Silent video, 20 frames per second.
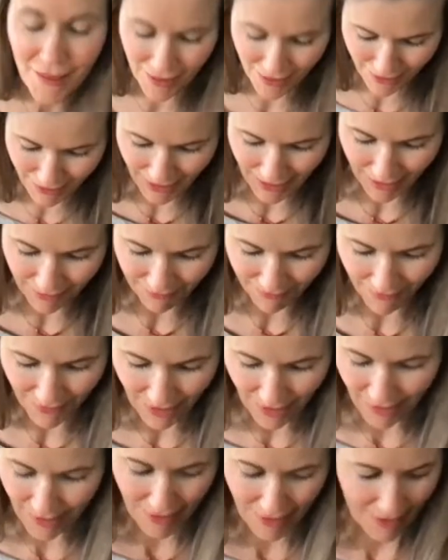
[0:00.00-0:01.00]
Okay.
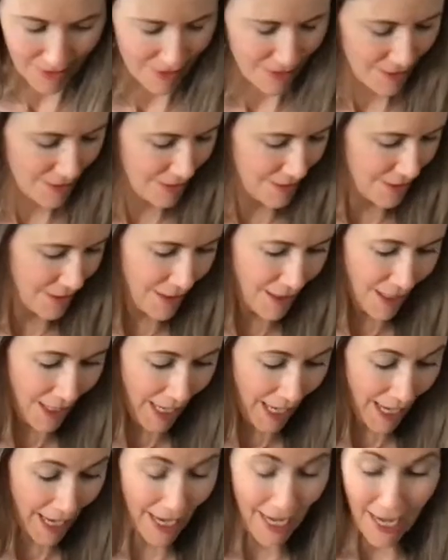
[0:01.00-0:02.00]

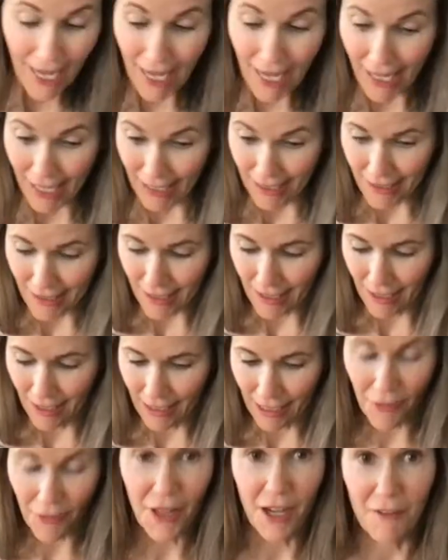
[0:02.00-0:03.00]
And
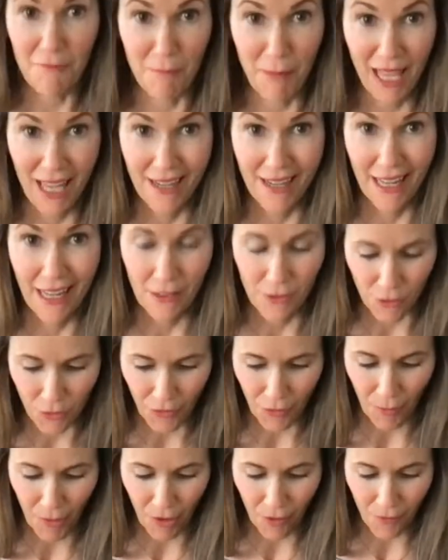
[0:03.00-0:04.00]
now that I've manhandled
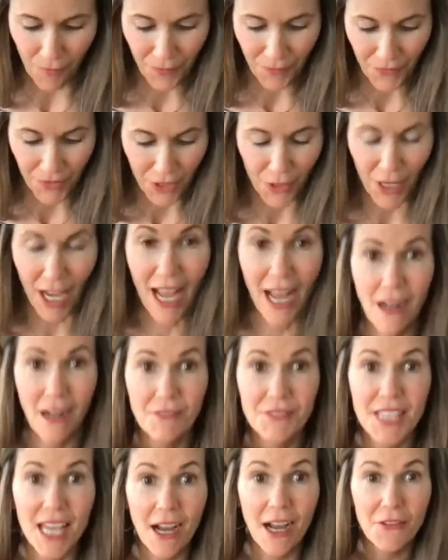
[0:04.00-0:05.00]
them all, you
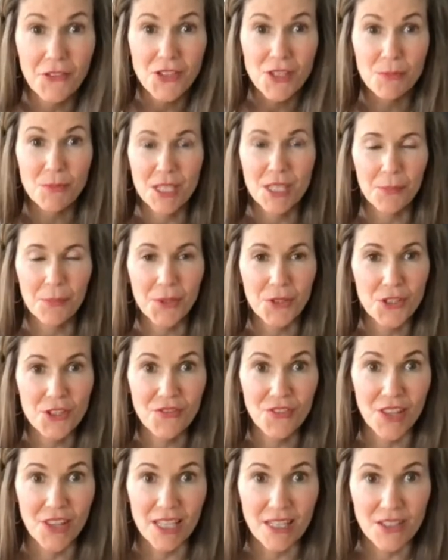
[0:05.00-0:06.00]
have to have some dippers
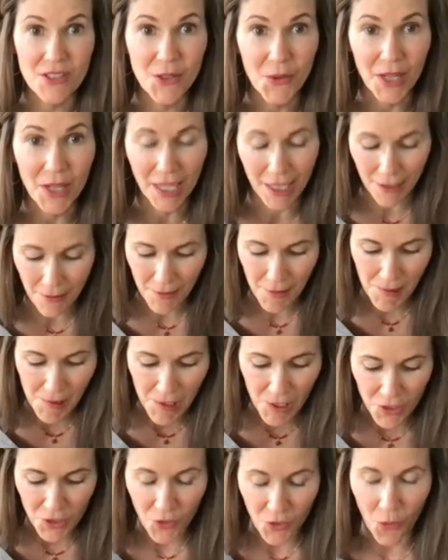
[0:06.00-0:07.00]
for this, okay?
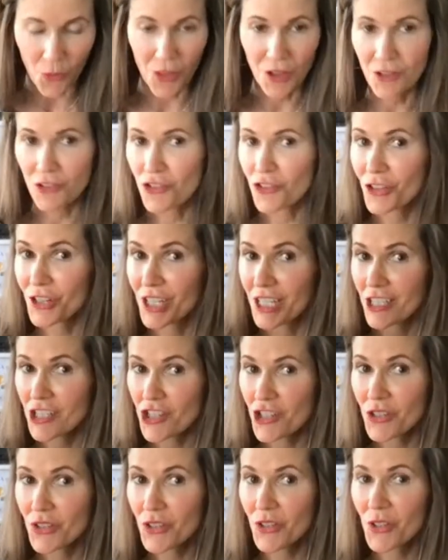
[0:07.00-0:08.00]
So the
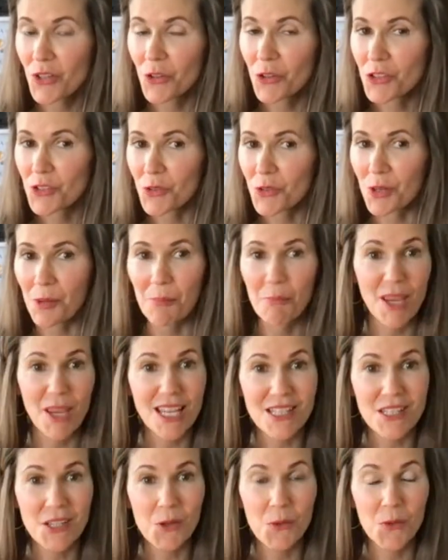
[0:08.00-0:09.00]
traditional or sort of
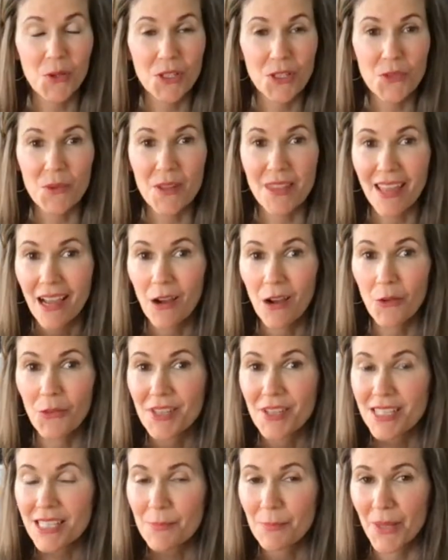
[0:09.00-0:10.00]
basic ones without
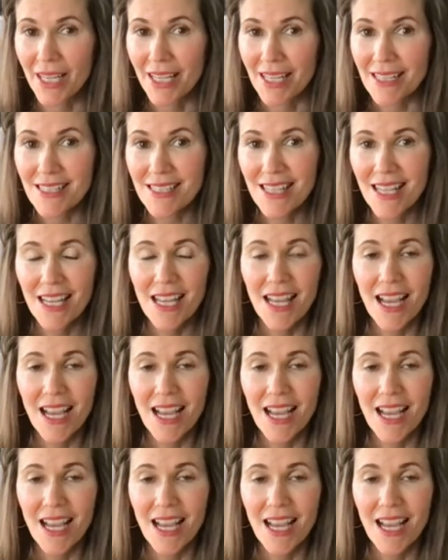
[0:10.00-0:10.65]
the spice,